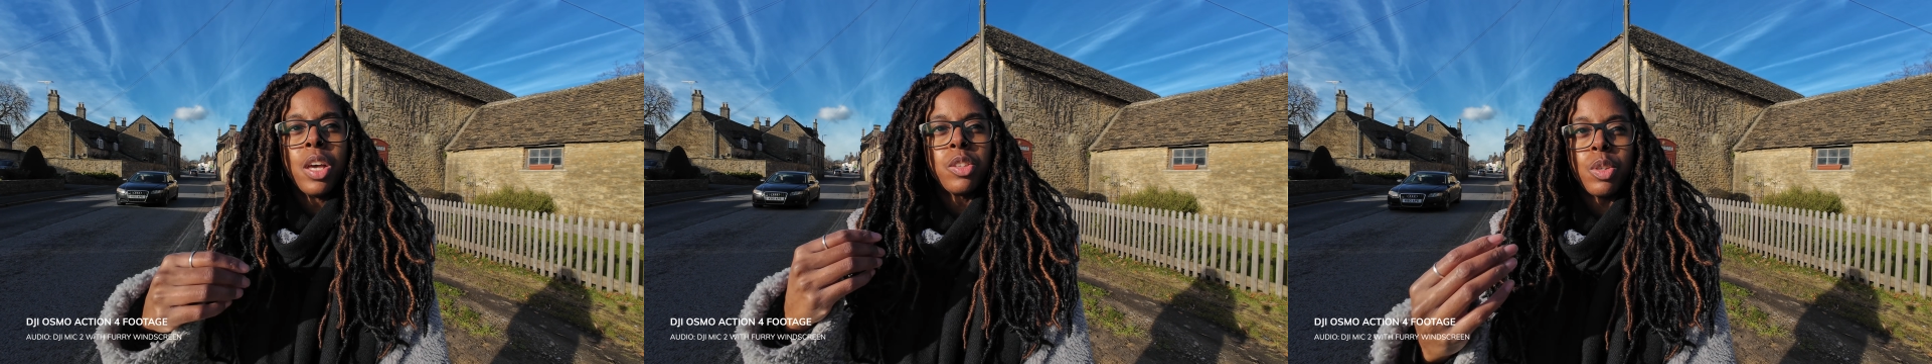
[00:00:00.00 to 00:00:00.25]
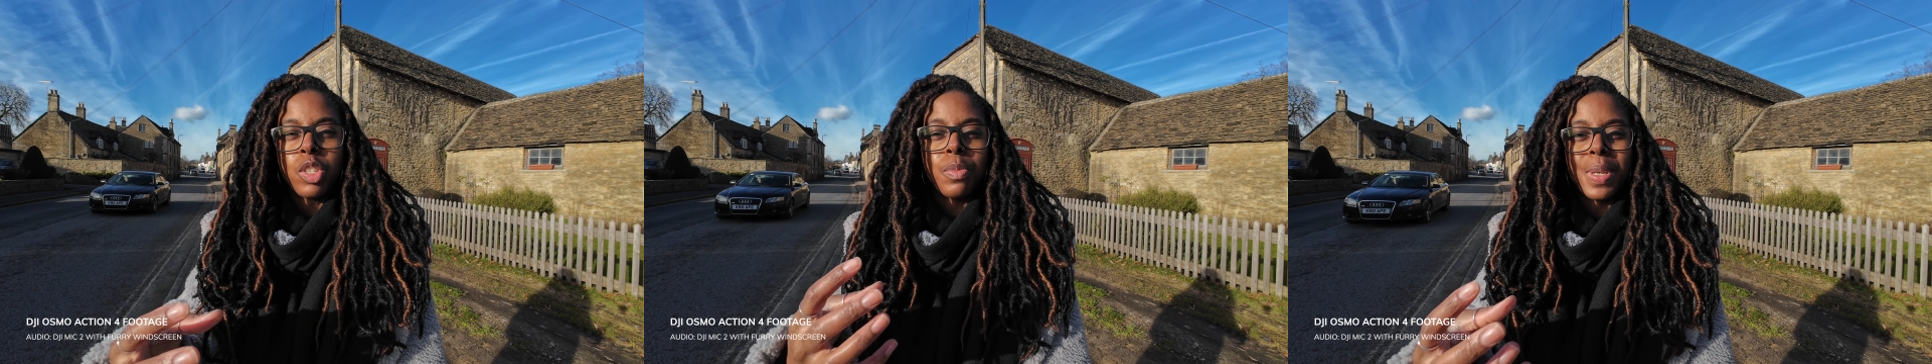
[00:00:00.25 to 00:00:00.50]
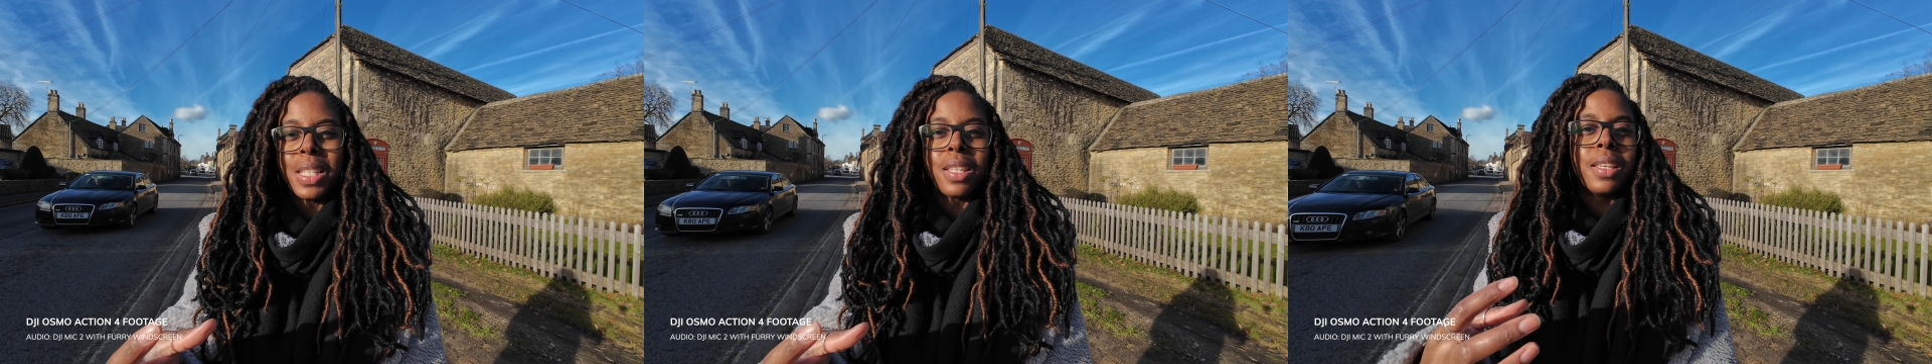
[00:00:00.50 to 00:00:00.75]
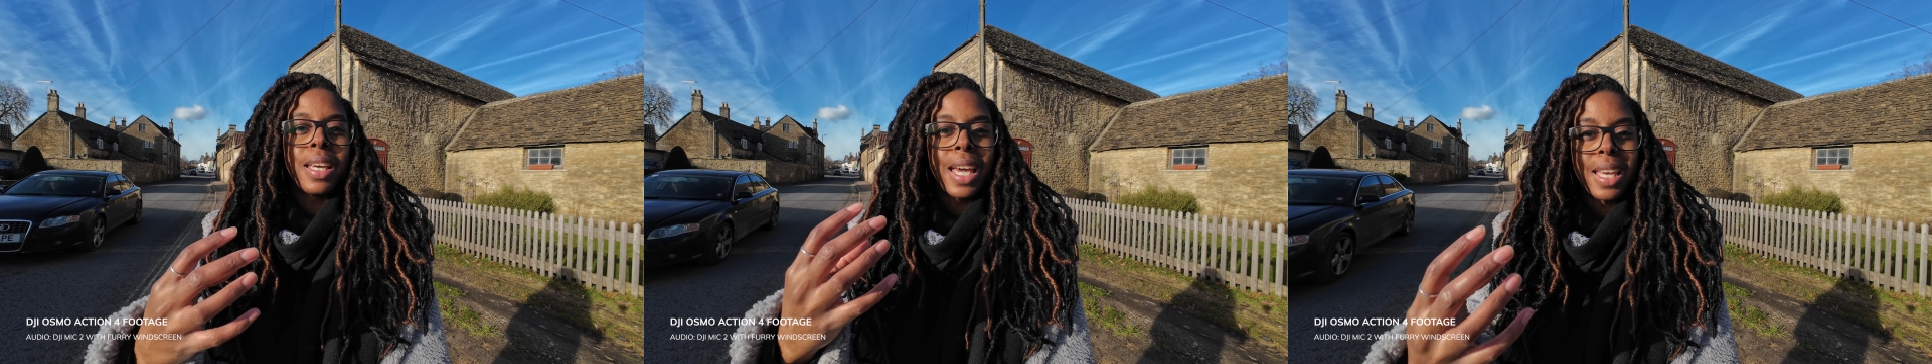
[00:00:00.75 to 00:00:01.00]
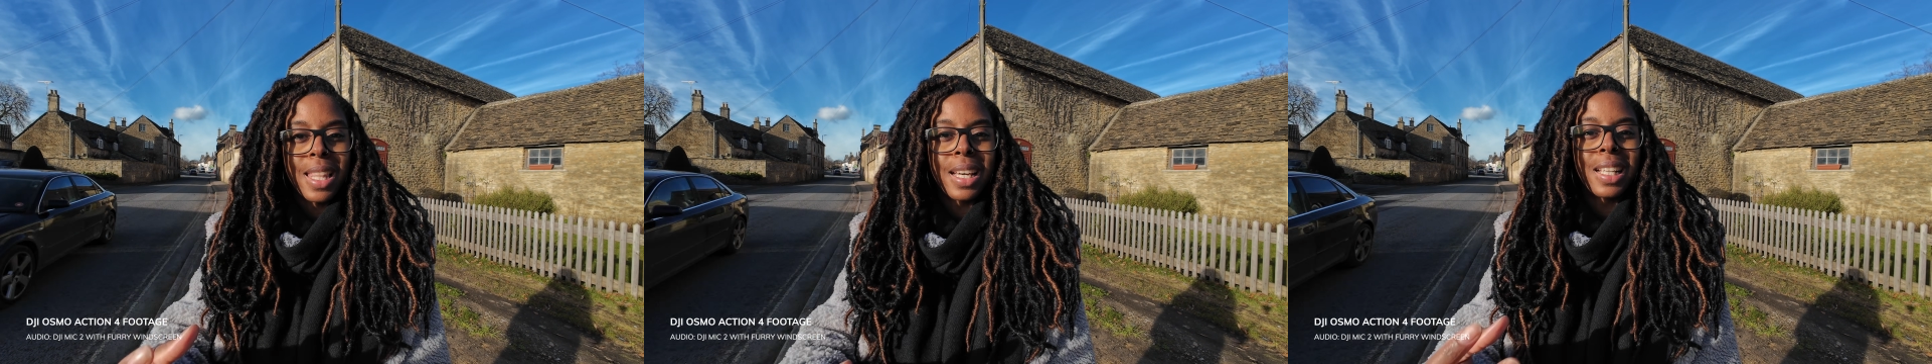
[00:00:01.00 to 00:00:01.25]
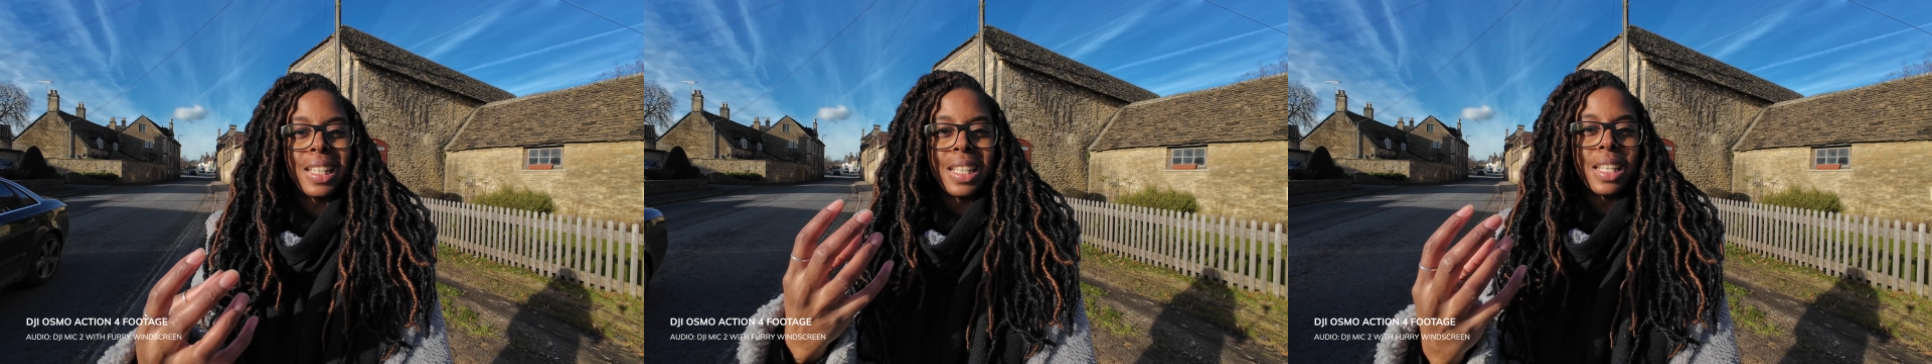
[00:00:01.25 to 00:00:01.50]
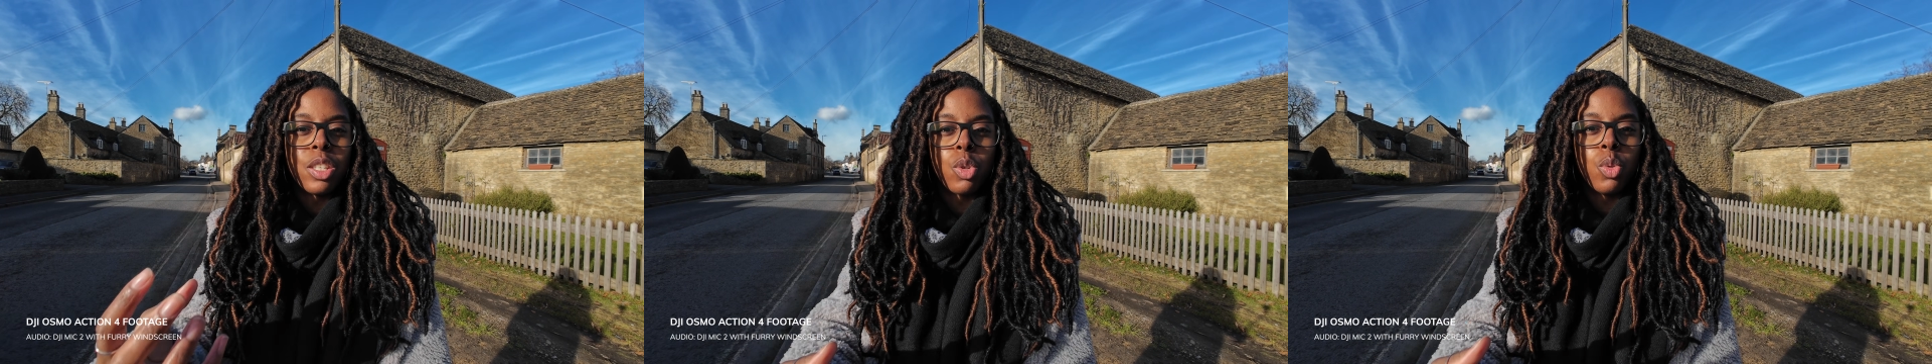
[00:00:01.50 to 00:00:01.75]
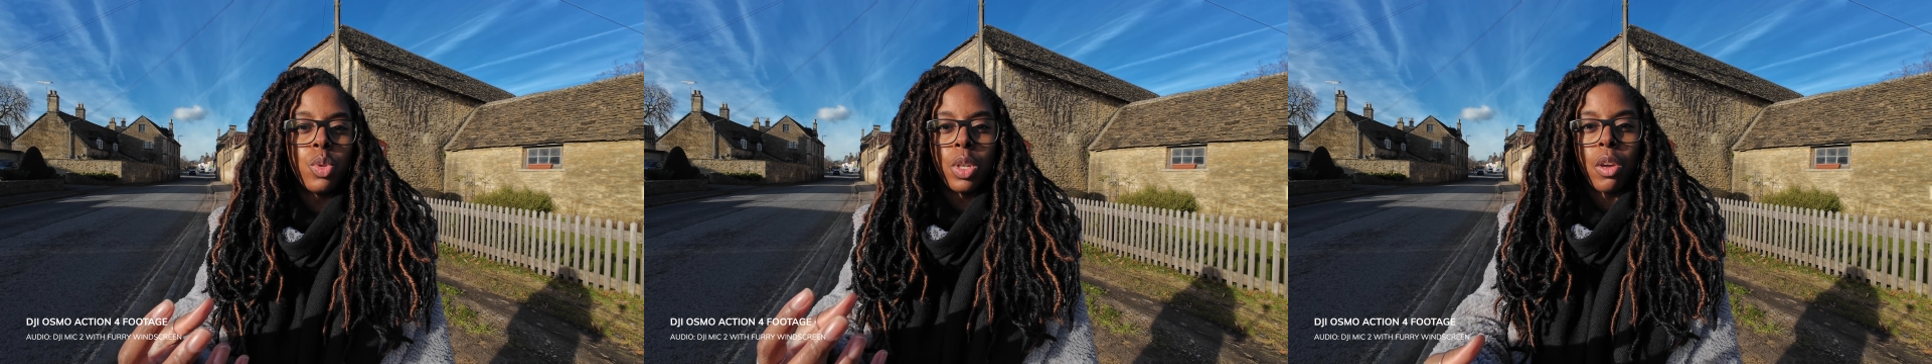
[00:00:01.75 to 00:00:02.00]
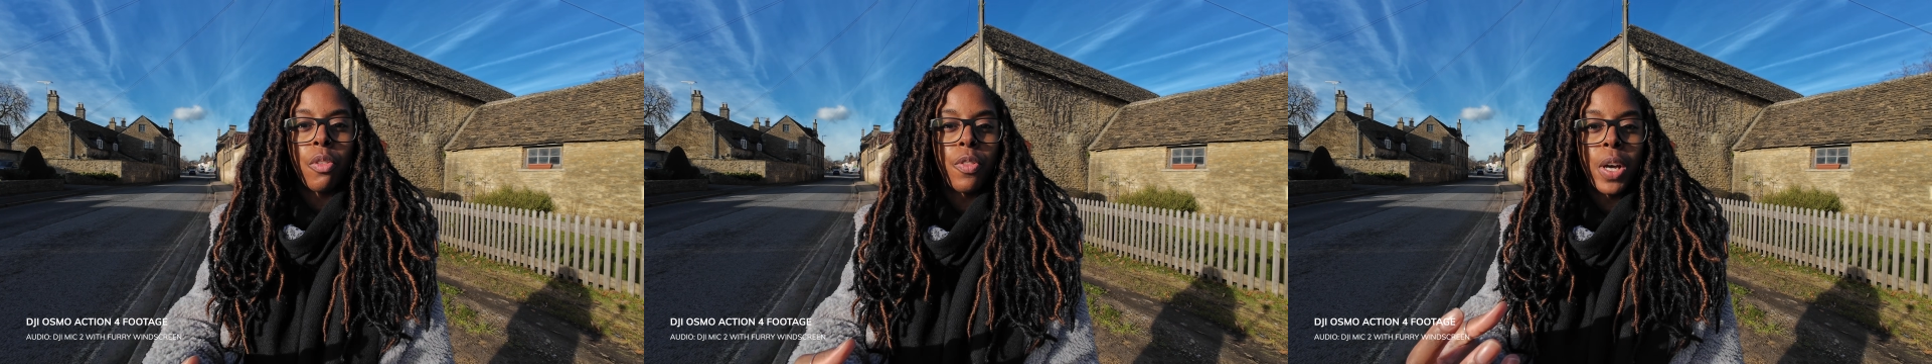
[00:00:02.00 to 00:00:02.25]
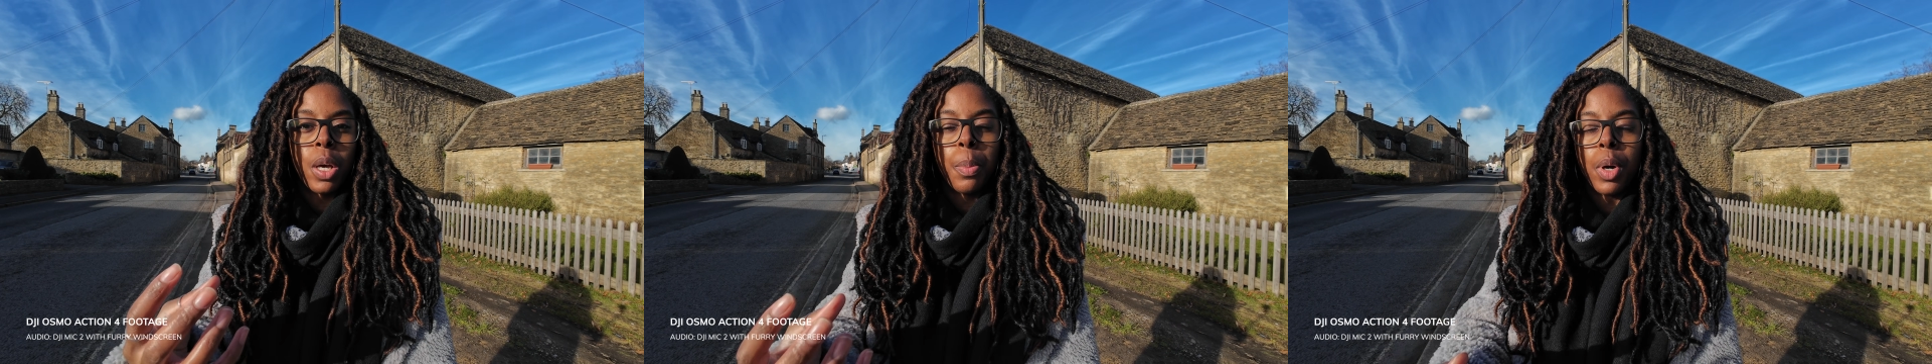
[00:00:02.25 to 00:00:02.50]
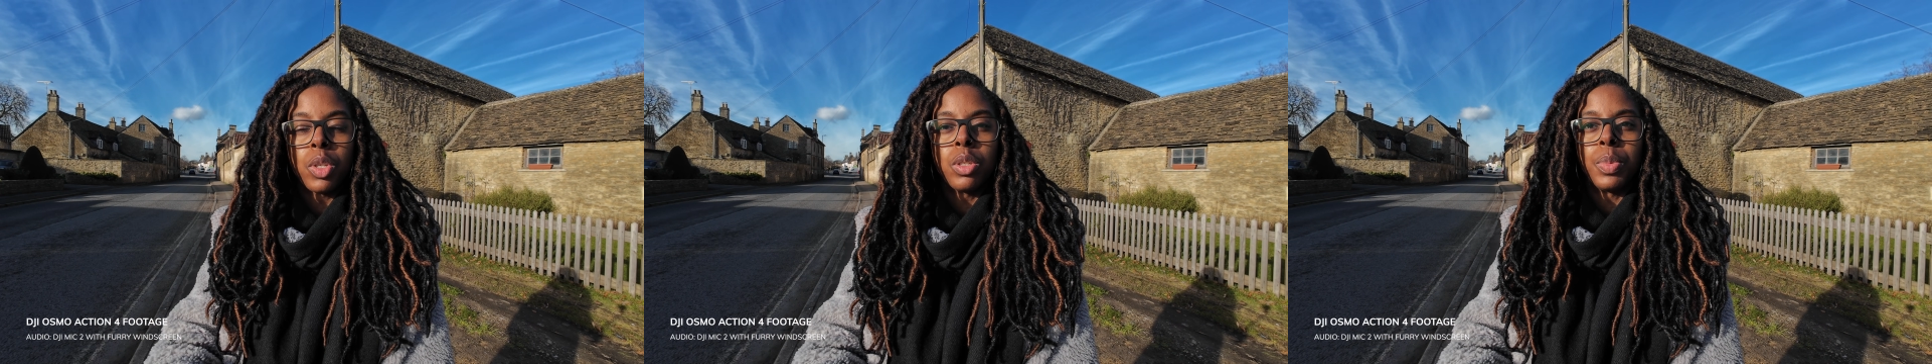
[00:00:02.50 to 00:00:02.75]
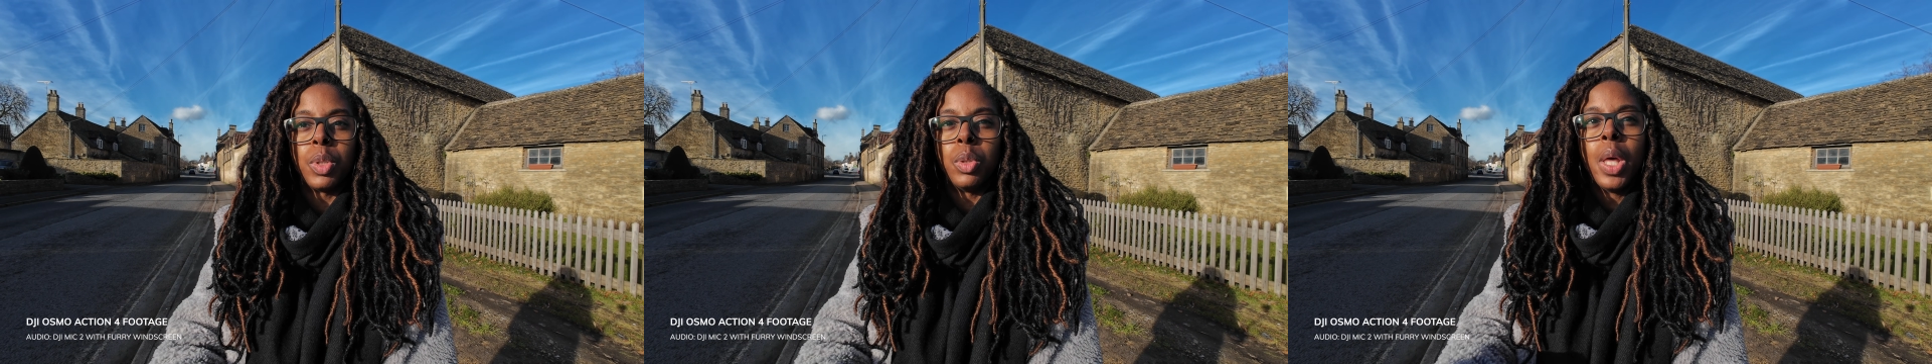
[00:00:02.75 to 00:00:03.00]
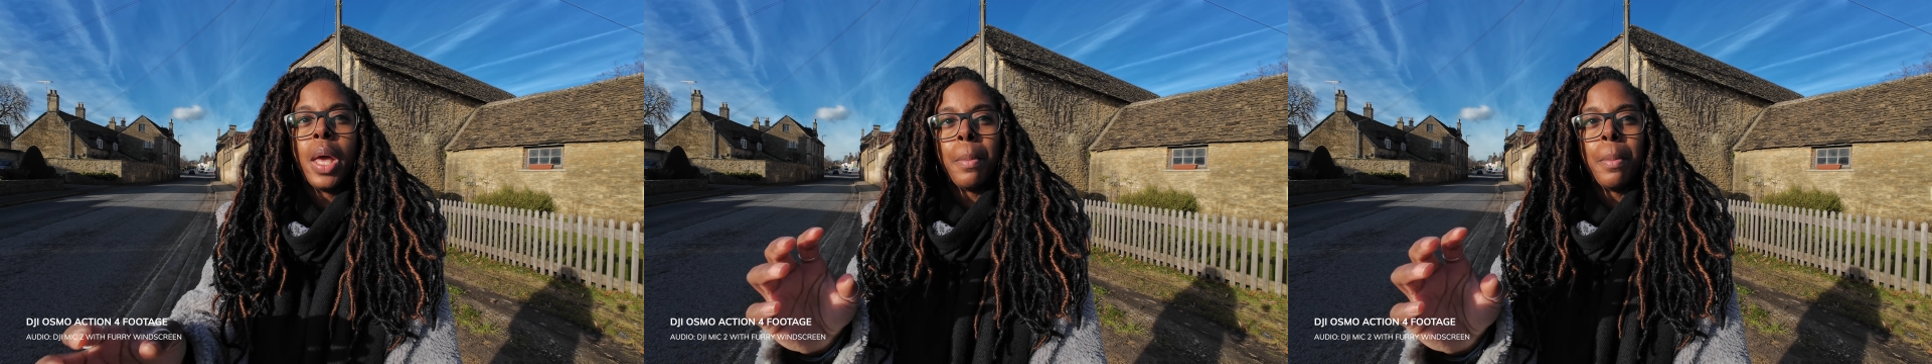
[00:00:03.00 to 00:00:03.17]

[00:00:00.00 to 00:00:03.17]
So it just means that you're getting that cleanest audio file possible.